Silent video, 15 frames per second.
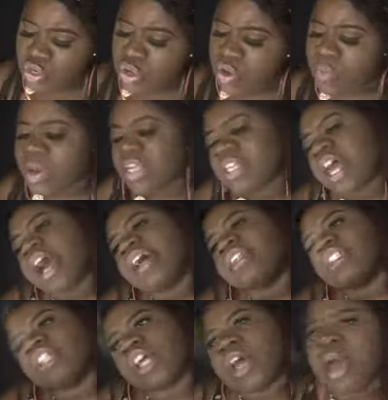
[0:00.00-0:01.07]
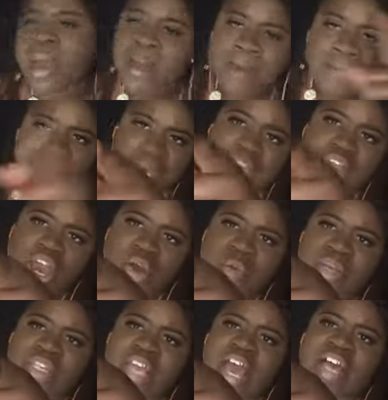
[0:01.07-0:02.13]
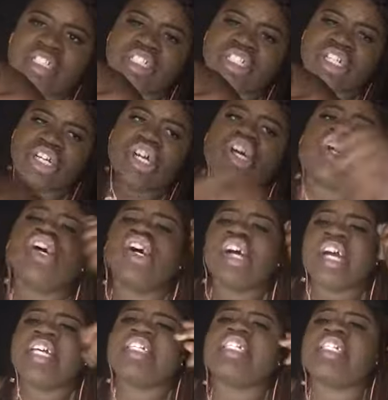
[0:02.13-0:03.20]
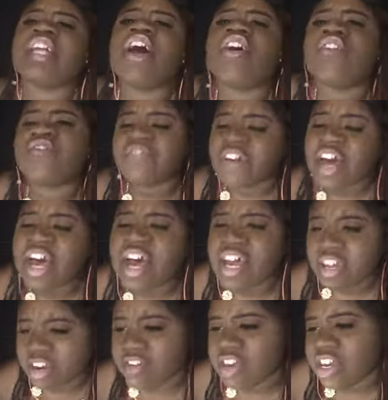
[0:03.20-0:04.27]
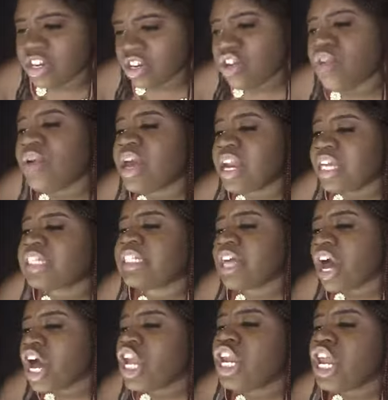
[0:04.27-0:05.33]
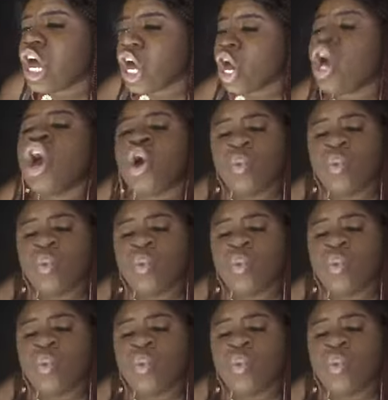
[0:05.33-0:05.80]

it without you. Being without you is so fun. And you're doing it so long.